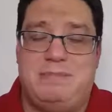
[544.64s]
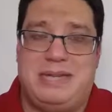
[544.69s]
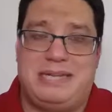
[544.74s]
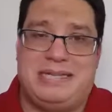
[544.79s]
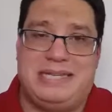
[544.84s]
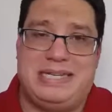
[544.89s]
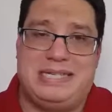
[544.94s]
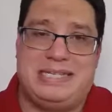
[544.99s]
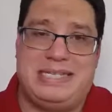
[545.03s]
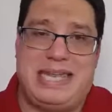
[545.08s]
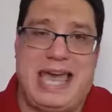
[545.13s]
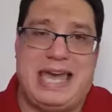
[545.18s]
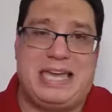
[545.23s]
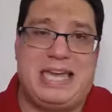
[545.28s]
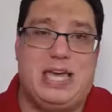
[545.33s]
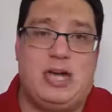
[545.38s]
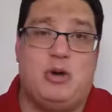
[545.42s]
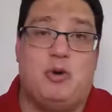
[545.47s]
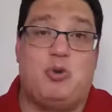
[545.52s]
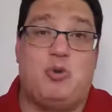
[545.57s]
a business that
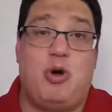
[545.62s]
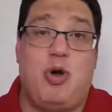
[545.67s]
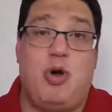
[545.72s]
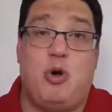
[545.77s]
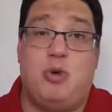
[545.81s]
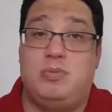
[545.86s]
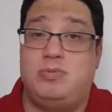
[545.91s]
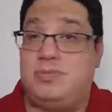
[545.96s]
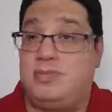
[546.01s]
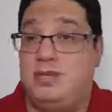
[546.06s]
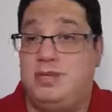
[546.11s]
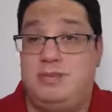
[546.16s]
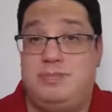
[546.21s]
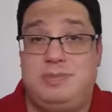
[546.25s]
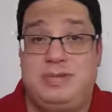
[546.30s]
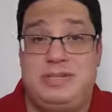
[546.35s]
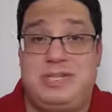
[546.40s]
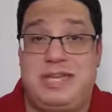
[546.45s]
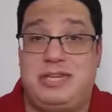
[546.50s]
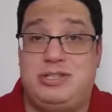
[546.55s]
can grow
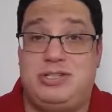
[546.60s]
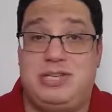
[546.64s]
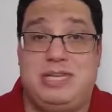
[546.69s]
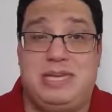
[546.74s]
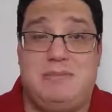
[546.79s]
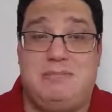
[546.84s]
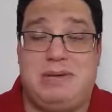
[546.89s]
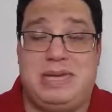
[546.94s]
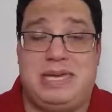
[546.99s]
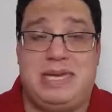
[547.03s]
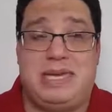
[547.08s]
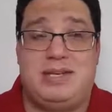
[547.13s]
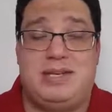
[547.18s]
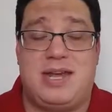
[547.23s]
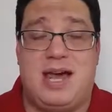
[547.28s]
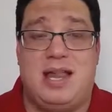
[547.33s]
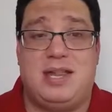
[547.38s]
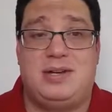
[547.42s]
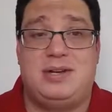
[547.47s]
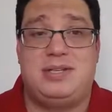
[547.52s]
to potentially $1 billion,
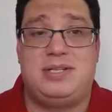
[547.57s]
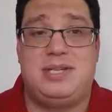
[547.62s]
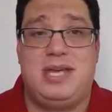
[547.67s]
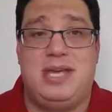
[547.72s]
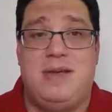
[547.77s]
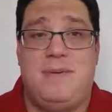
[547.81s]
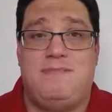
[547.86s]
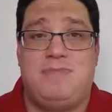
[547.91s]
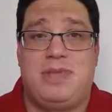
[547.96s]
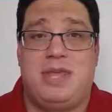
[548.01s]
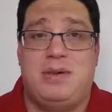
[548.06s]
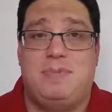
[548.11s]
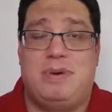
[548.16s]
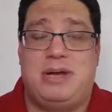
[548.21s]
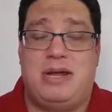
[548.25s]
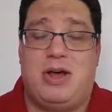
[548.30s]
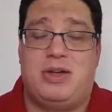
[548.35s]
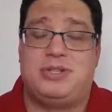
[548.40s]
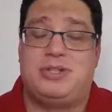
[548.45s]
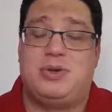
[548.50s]

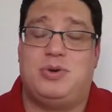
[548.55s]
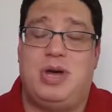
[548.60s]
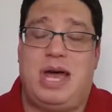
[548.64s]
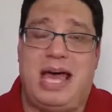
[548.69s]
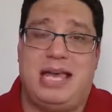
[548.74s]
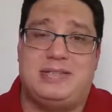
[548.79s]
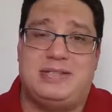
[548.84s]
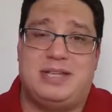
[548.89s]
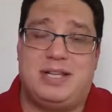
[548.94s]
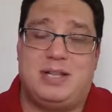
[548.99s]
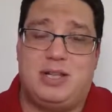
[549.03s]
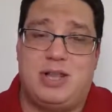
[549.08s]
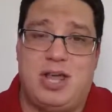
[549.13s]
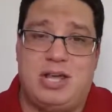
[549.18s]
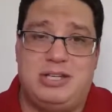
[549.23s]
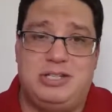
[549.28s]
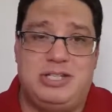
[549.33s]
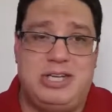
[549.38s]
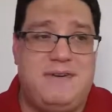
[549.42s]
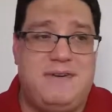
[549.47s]
but also has a
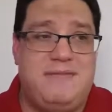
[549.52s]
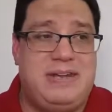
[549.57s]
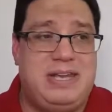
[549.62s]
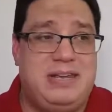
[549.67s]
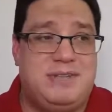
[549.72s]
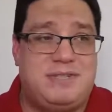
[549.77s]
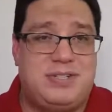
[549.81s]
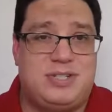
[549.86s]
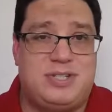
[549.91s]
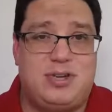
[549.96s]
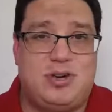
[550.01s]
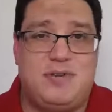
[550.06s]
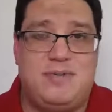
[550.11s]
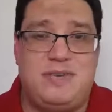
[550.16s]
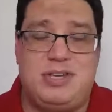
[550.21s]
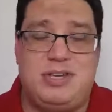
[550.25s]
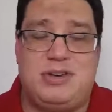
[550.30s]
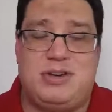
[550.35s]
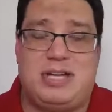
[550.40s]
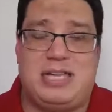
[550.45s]
longevity of
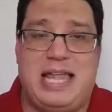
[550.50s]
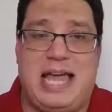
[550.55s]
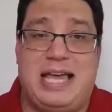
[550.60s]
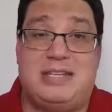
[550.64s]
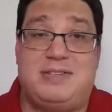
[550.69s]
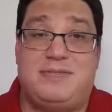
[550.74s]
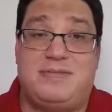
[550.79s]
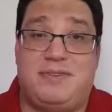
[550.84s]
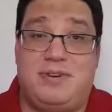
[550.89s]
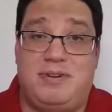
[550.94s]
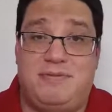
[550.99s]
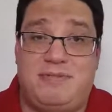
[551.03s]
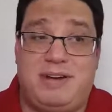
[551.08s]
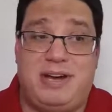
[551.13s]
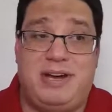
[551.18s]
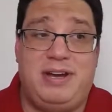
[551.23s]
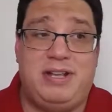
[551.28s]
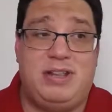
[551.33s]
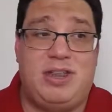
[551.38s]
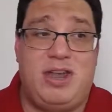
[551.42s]
serving your clients for a
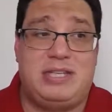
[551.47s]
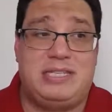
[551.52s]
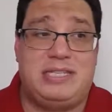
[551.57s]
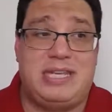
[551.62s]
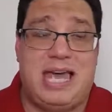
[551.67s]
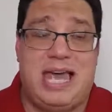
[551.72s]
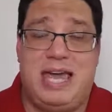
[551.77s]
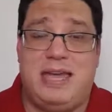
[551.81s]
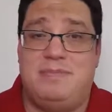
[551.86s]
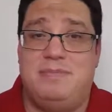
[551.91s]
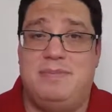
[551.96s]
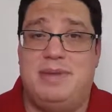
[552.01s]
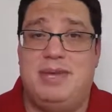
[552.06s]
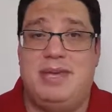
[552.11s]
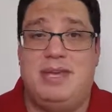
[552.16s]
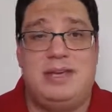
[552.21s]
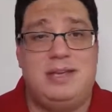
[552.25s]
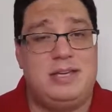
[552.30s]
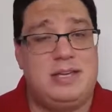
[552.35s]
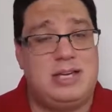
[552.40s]
very long time.
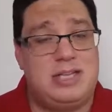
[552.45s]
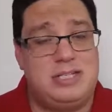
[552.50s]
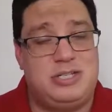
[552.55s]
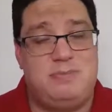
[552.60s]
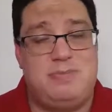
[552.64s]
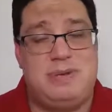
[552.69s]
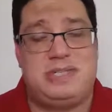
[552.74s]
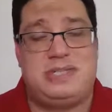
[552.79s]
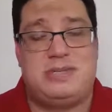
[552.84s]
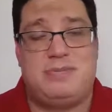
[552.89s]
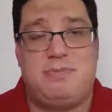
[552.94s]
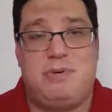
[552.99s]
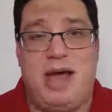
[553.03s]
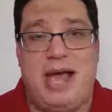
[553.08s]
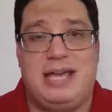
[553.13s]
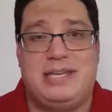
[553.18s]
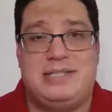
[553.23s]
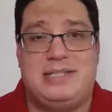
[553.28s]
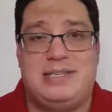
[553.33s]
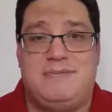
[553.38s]
Because you'd be
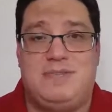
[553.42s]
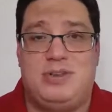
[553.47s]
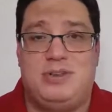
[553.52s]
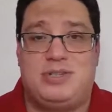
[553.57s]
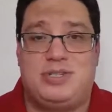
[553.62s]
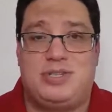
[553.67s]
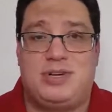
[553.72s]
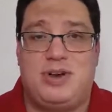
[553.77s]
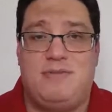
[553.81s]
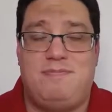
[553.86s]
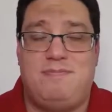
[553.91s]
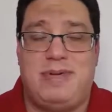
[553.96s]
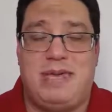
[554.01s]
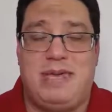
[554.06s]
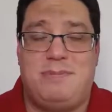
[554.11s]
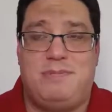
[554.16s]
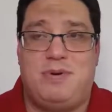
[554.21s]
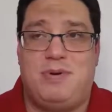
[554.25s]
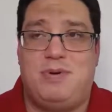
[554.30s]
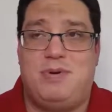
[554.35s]
surprised, if you serve
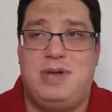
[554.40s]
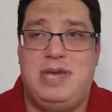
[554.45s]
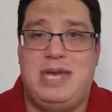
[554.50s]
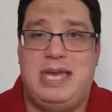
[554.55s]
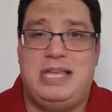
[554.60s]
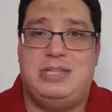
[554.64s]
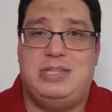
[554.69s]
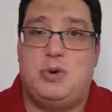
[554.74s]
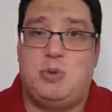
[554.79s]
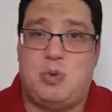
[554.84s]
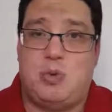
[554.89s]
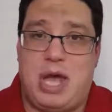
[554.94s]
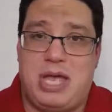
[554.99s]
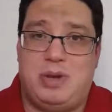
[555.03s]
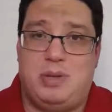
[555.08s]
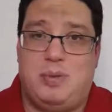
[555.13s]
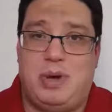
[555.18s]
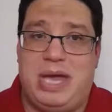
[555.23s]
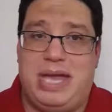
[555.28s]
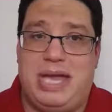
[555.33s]
people the
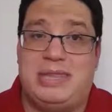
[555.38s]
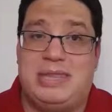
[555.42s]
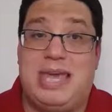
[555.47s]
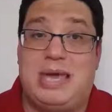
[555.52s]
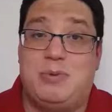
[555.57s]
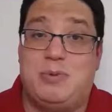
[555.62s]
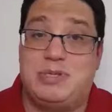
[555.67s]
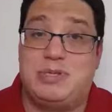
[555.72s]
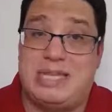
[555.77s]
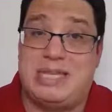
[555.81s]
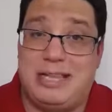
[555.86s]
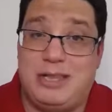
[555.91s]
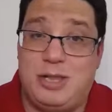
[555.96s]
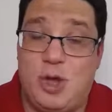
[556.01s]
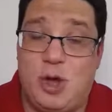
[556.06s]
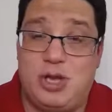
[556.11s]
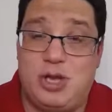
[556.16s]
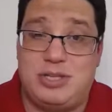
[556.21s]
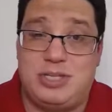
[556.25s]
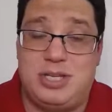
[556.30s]
right way, they will stay
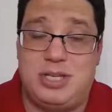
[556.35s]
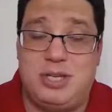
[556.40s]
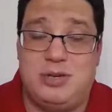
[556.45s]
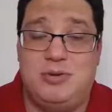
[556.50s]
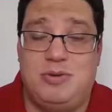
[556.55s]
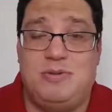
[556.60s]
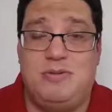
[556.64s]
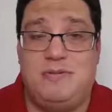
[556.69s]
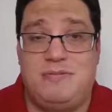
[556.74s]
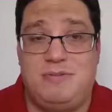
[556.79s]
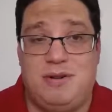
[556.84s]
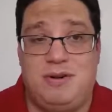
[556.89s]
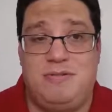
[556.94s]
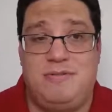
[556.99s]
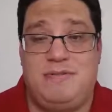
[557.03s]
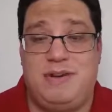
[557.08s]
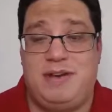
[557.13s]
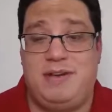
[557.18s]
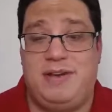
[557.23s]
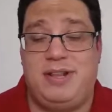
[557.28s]
loyal to you for
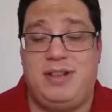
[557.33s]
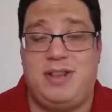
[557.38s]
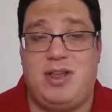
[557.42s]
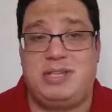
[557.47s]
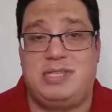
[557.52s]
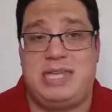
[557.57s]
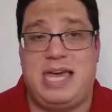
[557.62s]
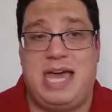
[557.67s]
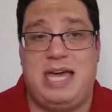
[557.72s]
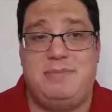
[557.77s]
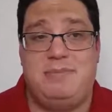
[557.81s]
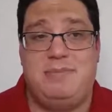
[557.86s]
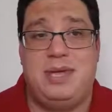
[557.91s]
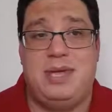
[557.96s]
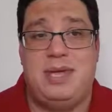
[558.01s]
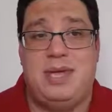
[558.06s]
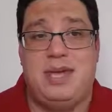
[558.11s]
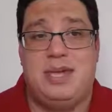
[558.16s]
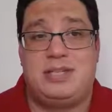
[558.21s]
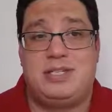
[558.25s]
a very long time.
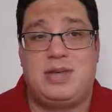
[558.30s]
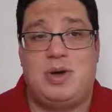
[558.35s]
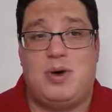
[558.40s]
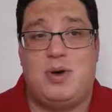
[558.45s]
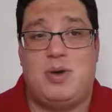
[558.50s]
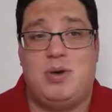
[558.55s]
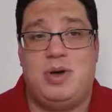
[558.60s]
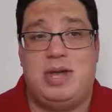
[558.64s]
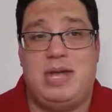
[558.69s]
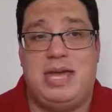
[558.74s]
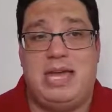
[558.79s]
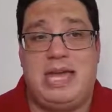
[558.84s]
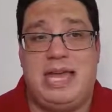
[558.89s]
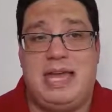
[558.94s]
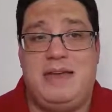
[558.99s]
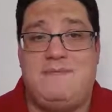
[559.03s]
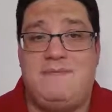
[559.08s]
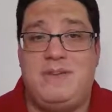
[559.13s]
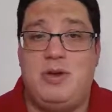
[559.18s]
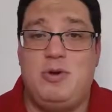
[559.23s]
So
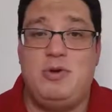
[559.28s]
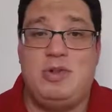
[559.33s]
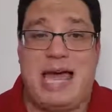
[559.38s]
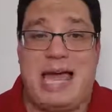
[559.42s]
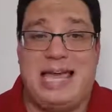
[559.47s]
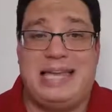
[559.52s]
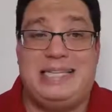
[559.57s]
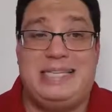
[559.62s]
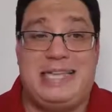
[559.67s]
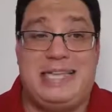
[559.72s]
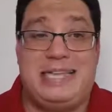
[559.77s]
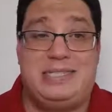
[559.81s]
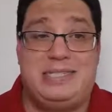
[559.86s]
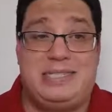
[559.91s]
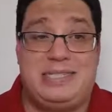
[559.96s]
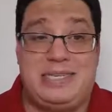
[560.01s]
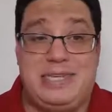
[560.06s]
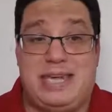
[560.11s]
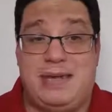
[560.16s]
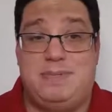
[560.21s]
if you like these
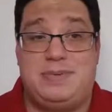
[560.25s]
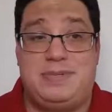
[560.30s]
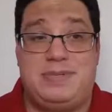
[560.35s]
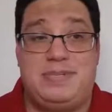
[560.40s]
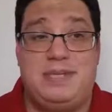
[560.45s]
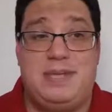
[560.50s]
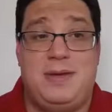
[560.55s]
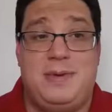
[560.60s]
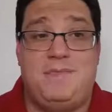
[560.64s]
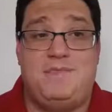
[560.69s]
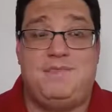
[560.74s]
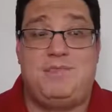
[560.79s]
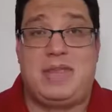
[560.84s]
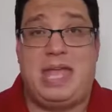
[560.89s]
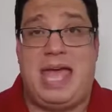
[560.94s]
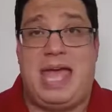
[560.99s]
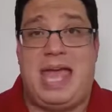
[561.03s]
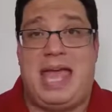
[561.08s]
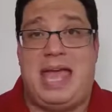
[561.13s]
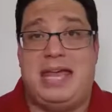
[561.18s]
tips
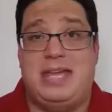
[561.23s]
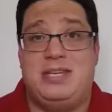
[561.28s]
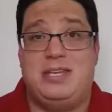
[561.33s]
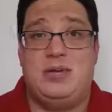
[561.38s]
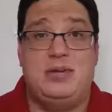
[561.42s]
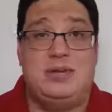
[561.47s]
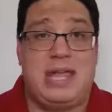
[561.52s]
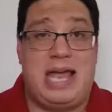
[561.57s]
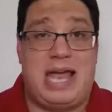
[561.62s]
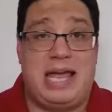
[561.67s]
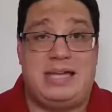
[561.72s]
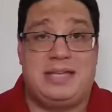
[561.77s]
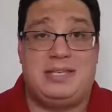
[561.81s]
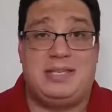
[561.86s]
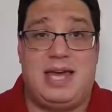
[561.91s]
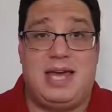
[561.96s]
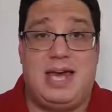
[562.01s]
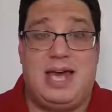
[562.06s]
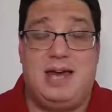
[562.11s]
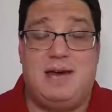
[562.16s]
and you like
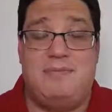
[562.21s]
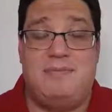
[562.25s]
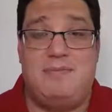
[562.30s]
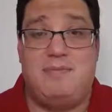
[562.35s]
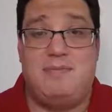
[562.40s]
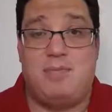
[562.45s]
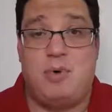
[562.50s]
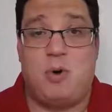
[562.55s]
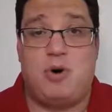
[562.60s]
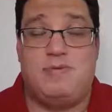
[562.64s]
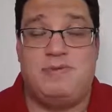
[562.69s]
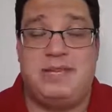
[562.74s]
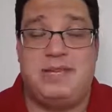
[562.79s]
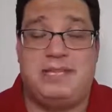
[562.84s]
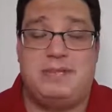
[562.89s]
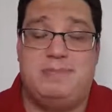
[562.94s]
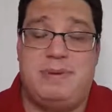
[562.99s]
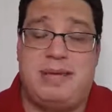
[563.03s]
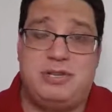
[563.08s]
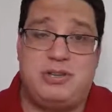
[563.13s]
more of
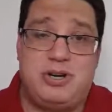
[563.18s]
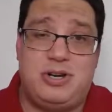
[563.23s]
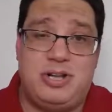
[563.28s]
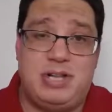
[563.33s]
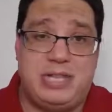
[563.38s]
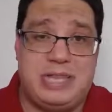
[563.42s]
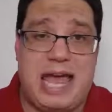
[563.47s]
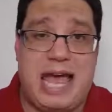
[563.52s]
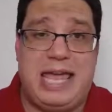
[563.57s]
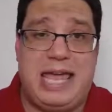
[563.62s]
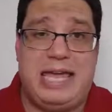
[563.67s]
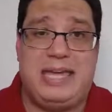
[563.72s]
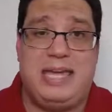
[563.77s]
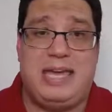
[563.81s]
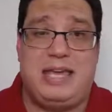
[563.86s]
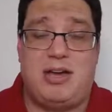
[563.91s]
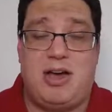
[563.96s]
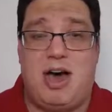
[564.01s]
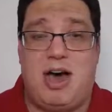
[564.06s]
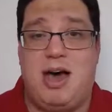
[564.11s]
this, make sure you like
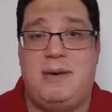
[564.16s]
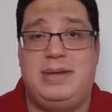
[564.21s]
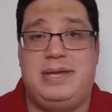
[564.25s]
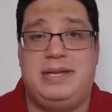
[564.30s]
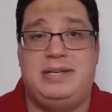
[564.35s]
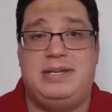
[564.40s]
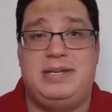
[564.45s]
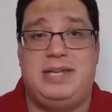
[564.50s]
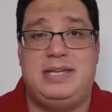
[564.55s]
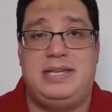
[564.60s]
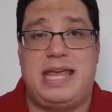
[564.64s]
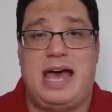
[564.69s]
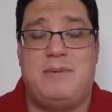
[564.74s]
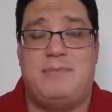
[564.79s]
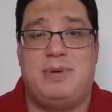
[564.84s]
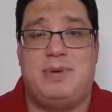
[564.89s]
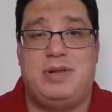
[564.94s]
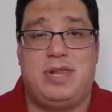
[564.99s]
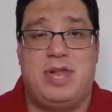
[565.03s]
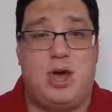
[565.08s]
and comment
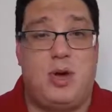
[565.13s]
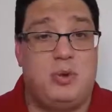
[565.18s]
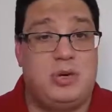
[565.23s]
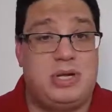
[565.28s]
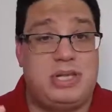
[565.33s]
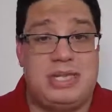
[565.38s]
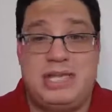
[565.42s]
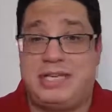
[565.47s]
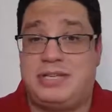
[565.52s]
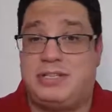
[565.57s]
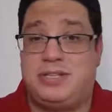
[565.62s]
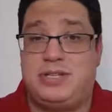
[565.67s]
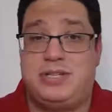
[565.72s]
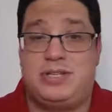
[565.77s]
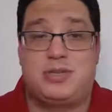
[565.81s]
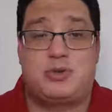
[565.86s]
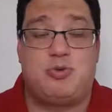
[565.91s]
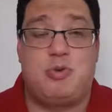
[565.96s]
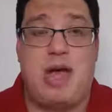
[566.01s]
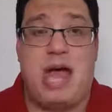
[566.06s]
down below, click
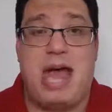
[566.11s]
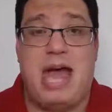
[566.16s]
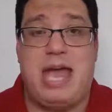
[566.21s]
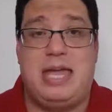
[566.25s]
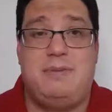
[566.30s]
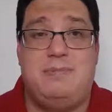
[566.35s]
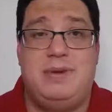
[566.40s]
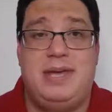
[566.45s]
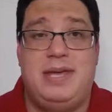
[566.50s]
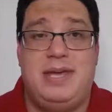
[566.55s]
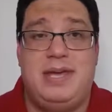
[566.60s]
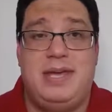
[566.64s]
subscribe.